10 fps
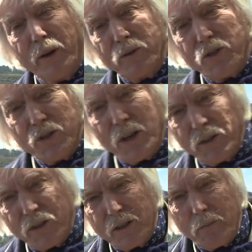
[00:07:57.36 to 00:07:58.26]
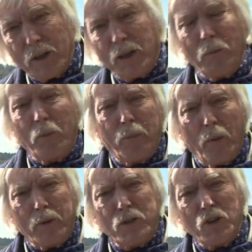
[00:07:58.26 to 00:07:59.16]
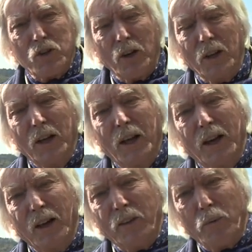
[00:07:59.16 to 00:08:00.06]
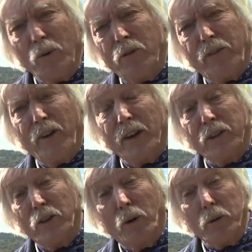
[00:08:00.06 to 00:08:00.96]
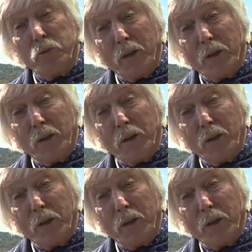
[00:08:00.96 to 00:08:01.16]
boats started to become a proposition and the Royal Flying Corps, which